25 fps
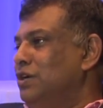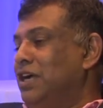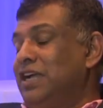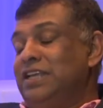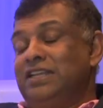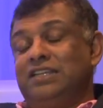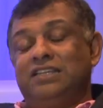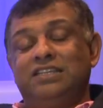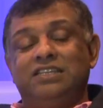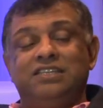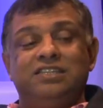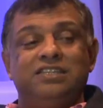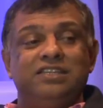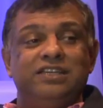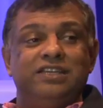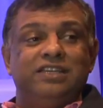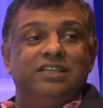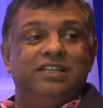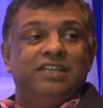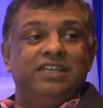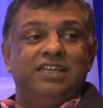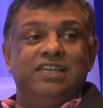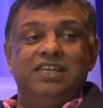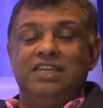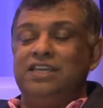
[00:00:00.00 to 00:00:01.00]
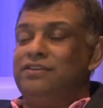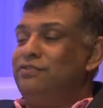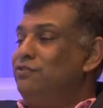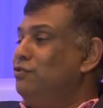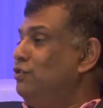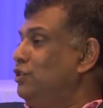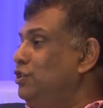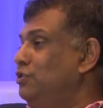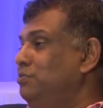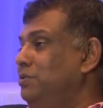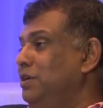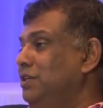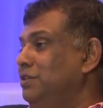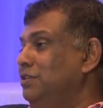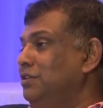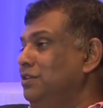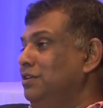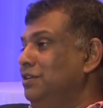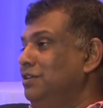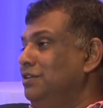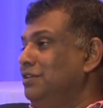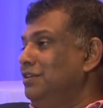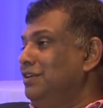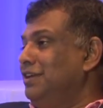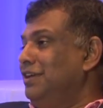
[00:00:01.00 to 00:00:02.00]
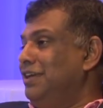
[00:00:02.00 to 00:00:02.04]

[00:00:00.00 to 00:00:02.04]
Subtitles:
I certainly never expected it.